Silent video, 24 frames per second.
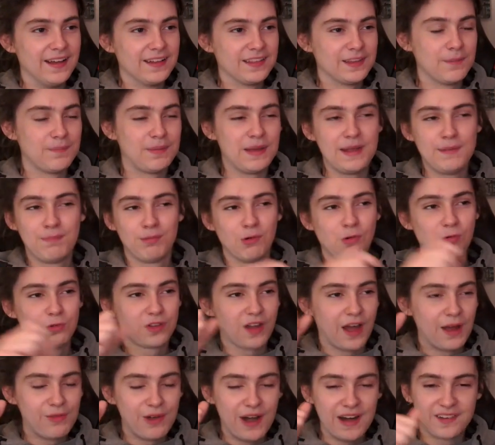The people
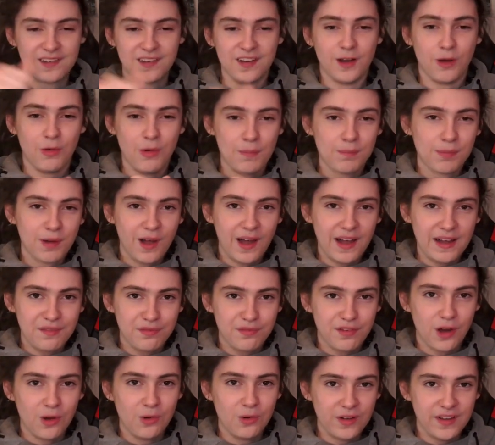directing her were
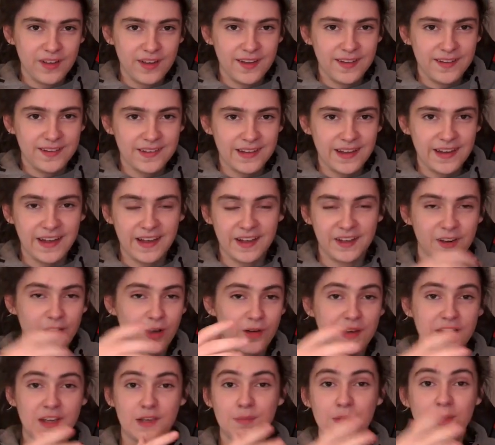blindfolded and they could
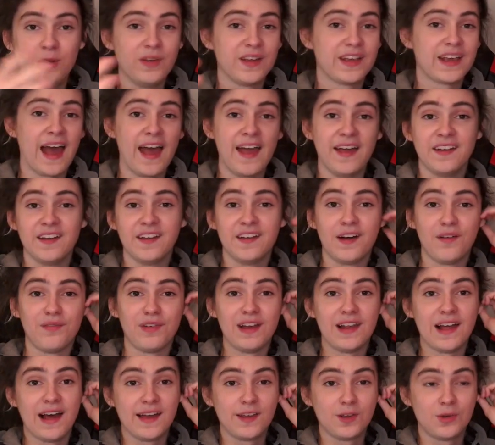only communicate in another
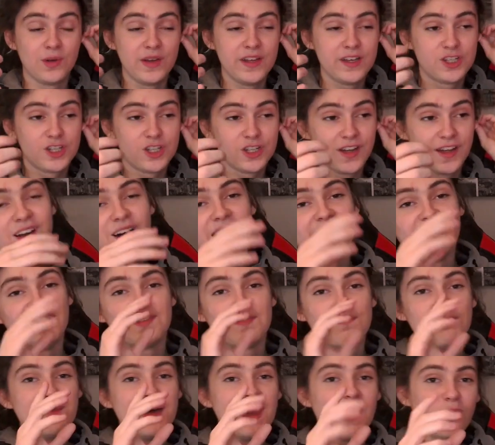language. Guys,
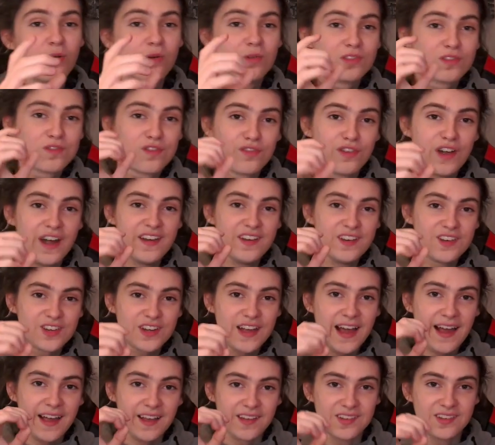Mel's French
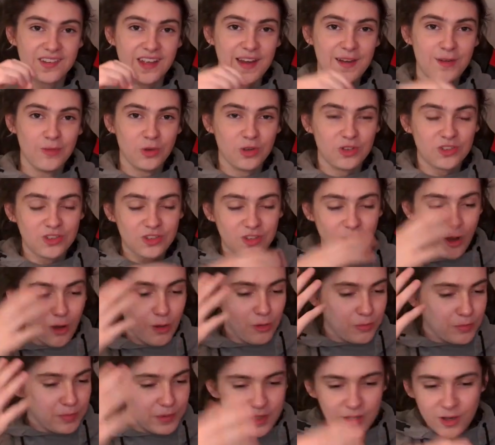accent was so
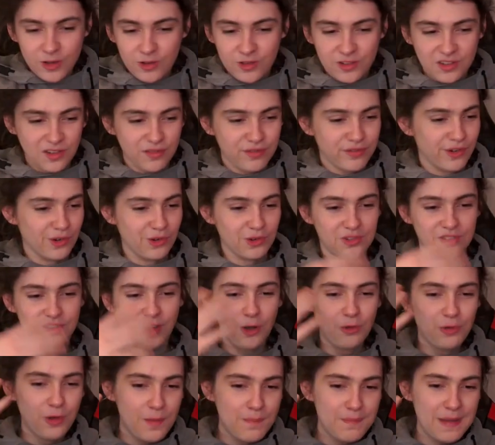beautiful,
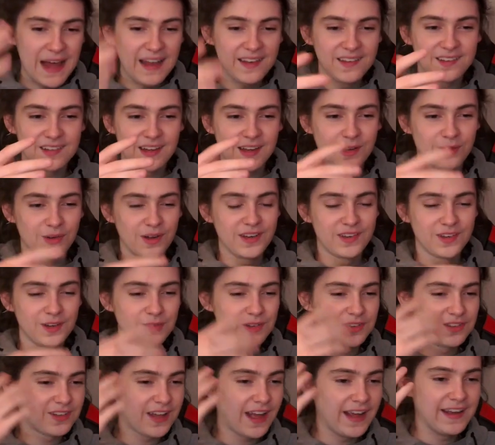so romantic when she
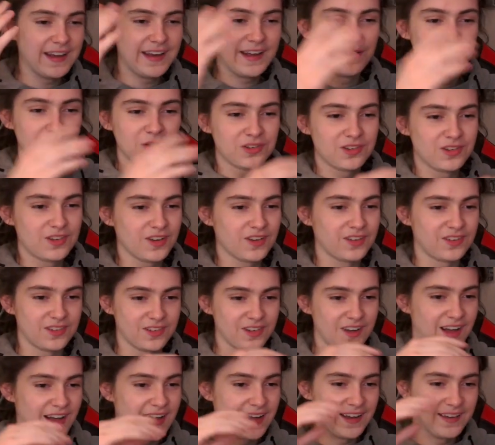was saying it. It was just
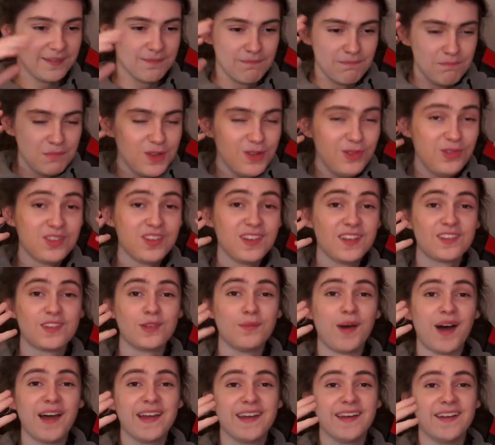like music to
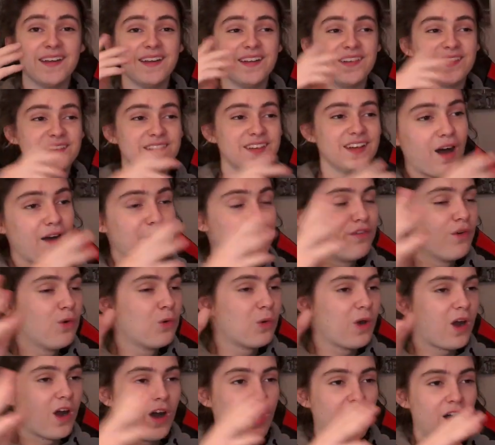my ears. I
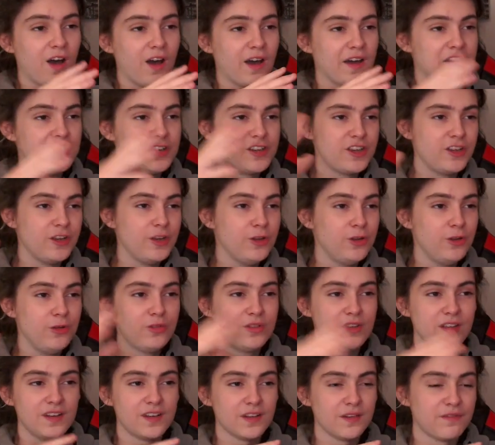thought her and Hugh
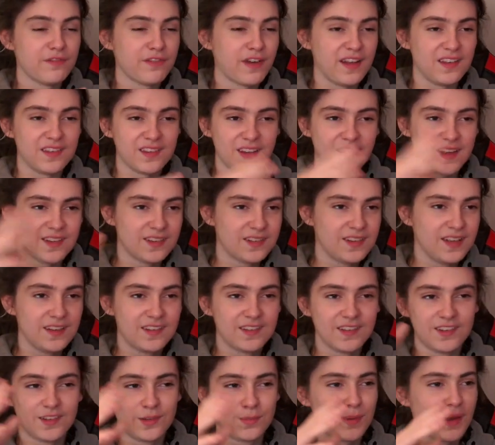did a fantastic
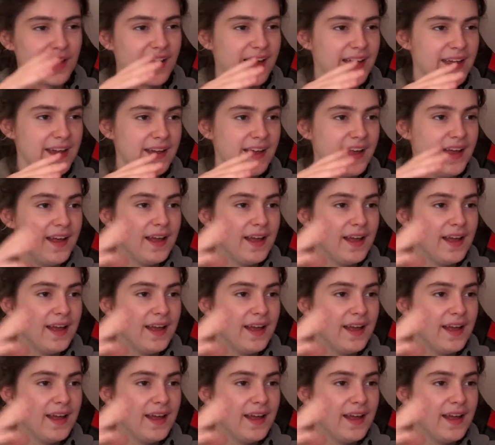display.